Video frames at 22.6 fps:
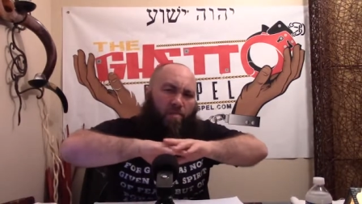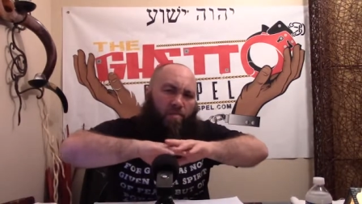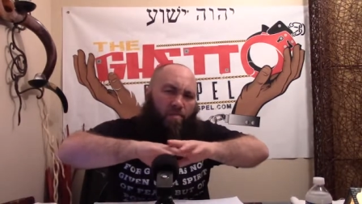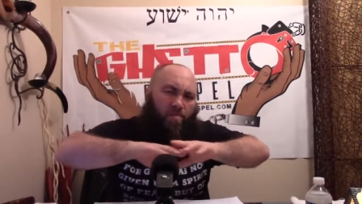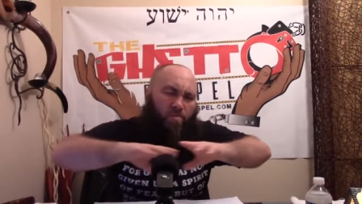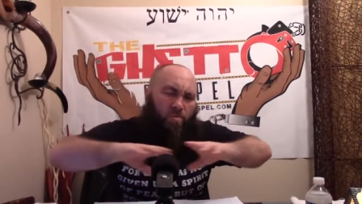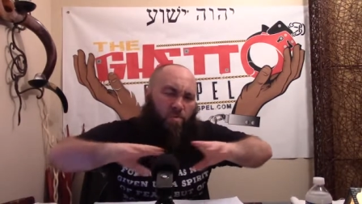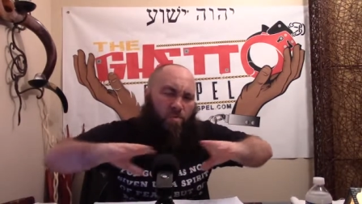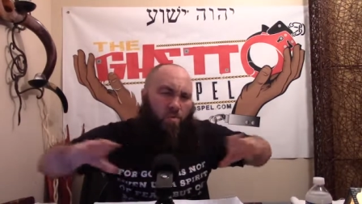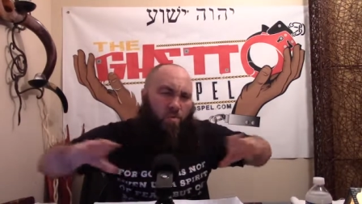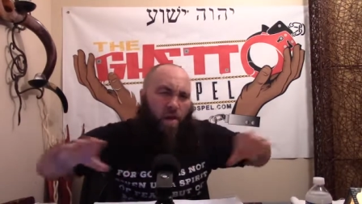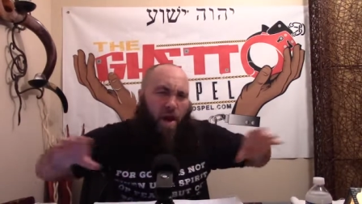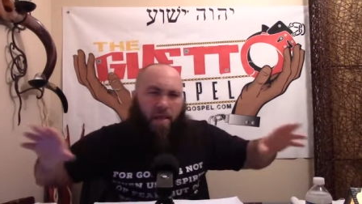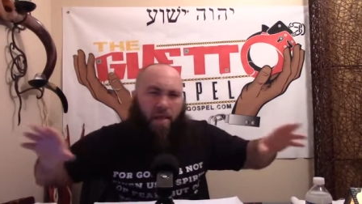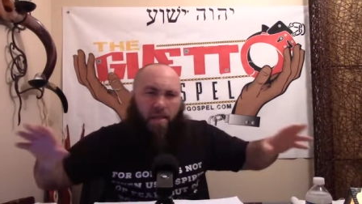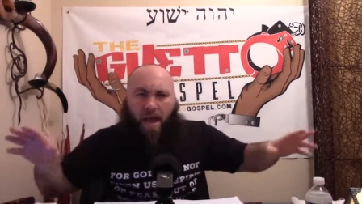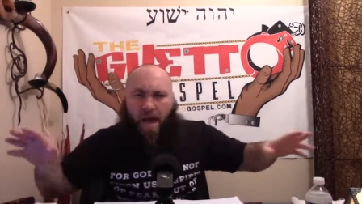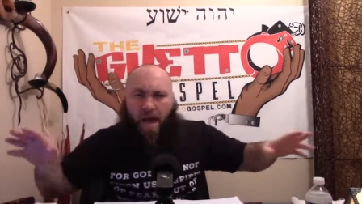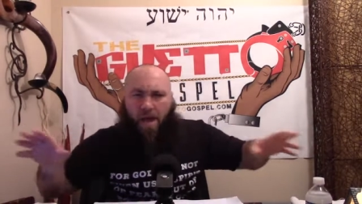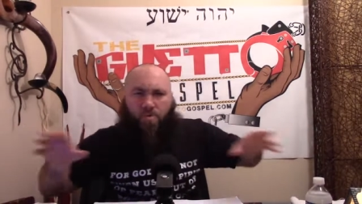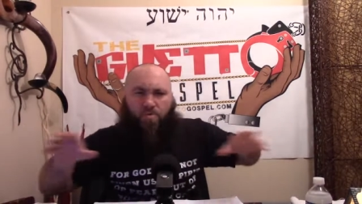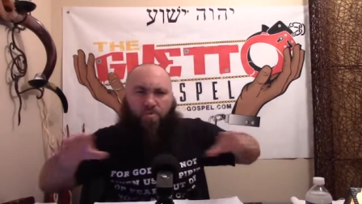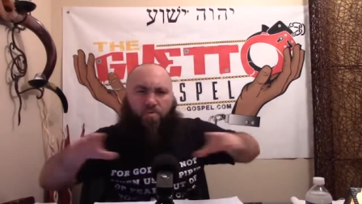
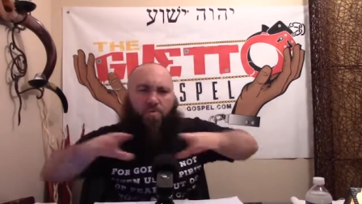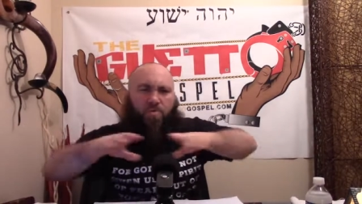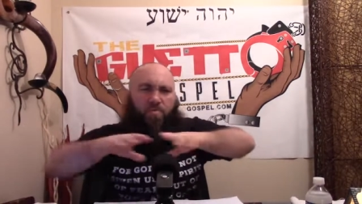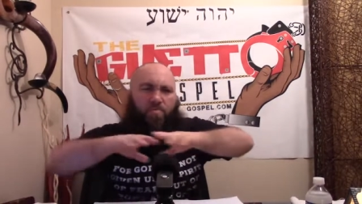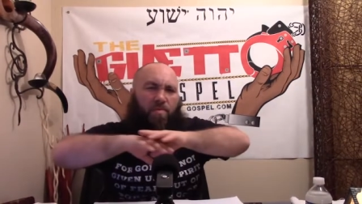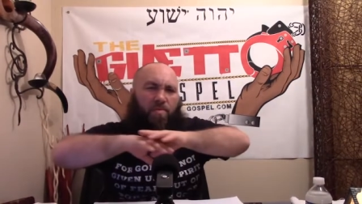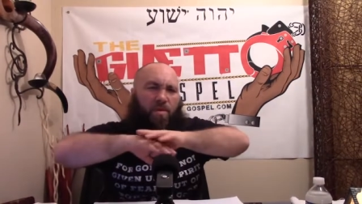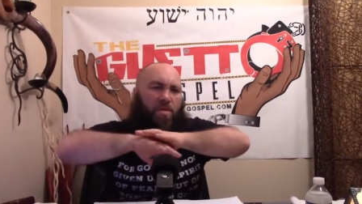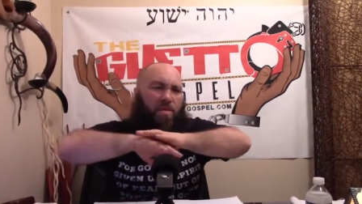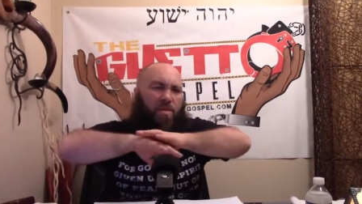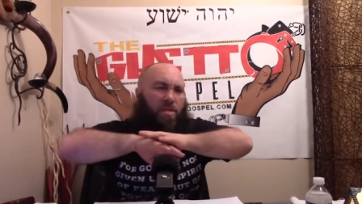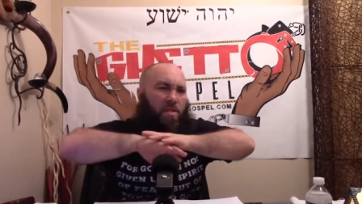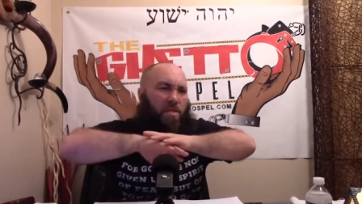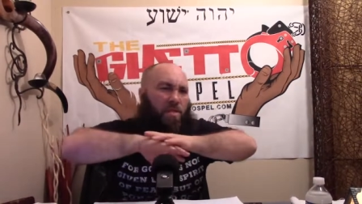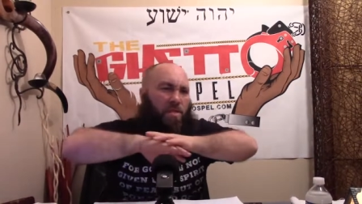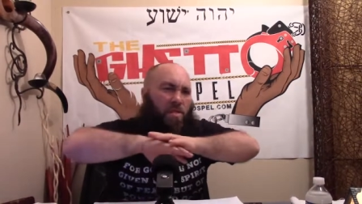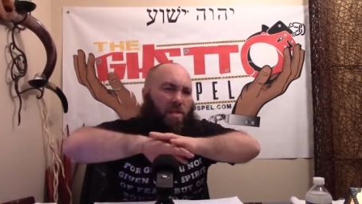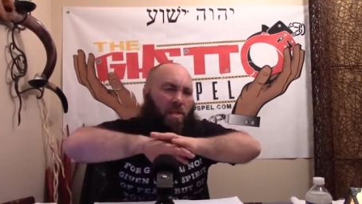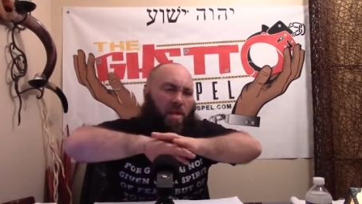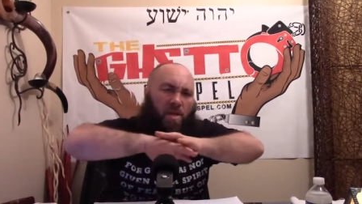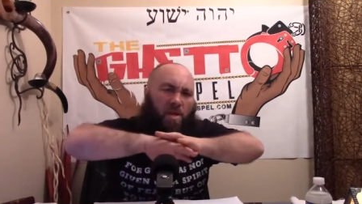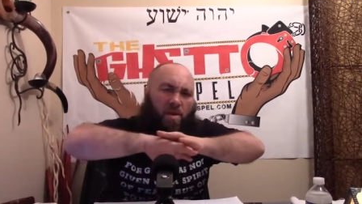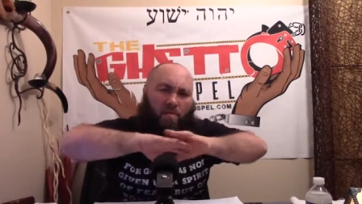Trilateral
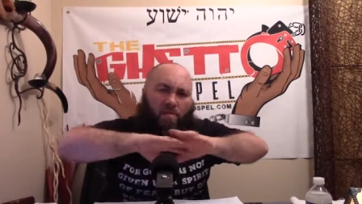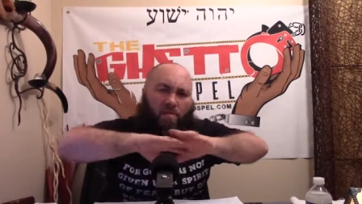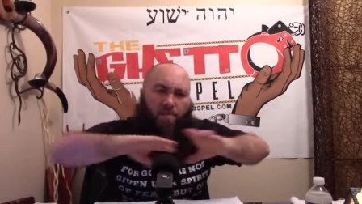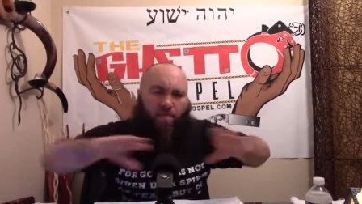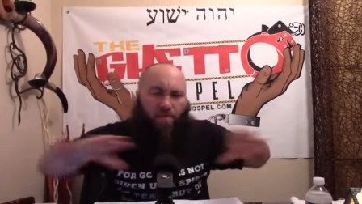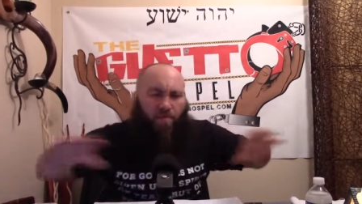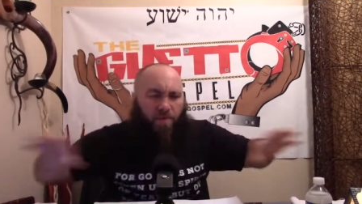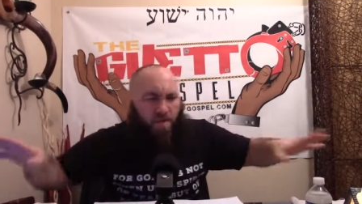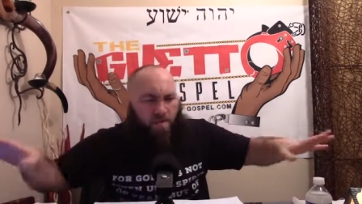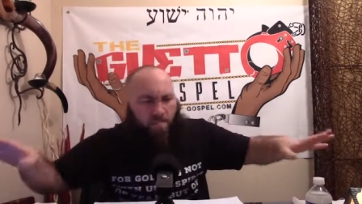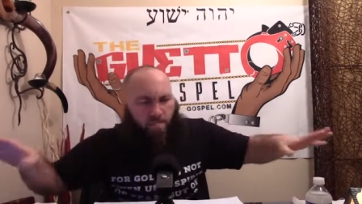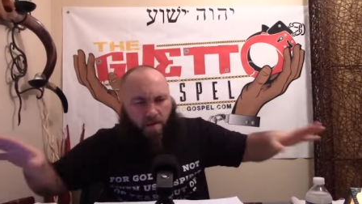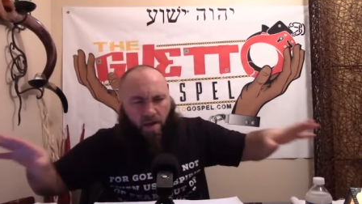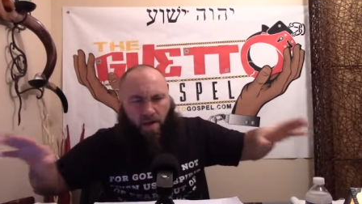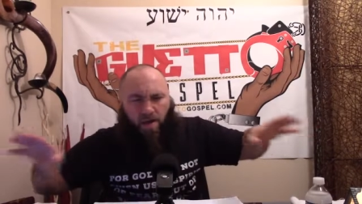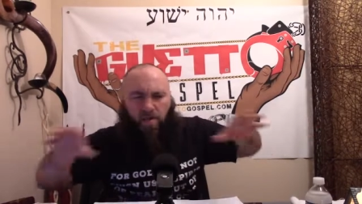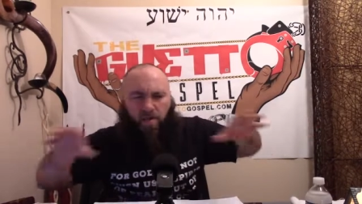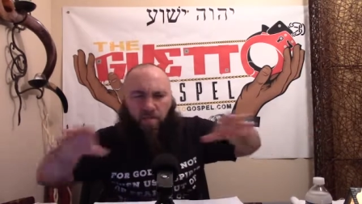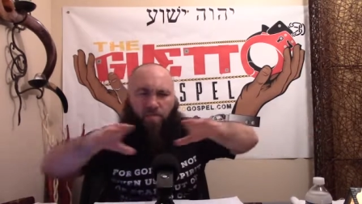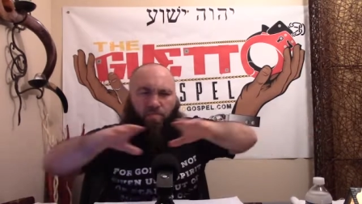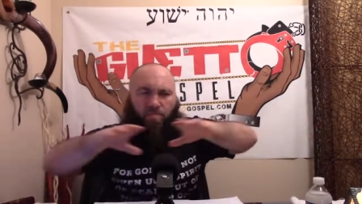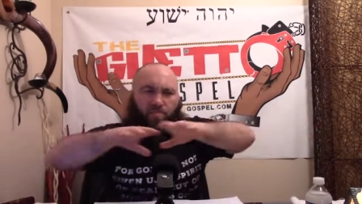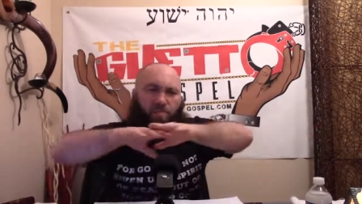Commission,
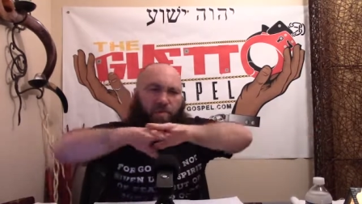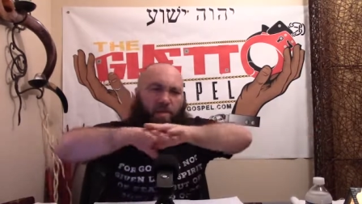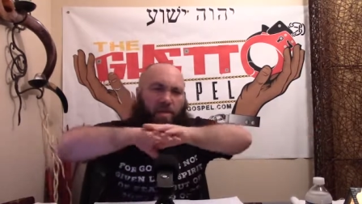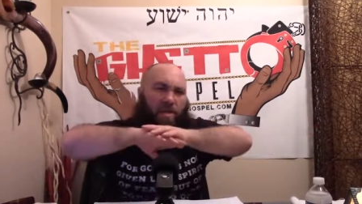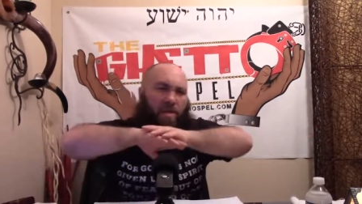Freemasonry.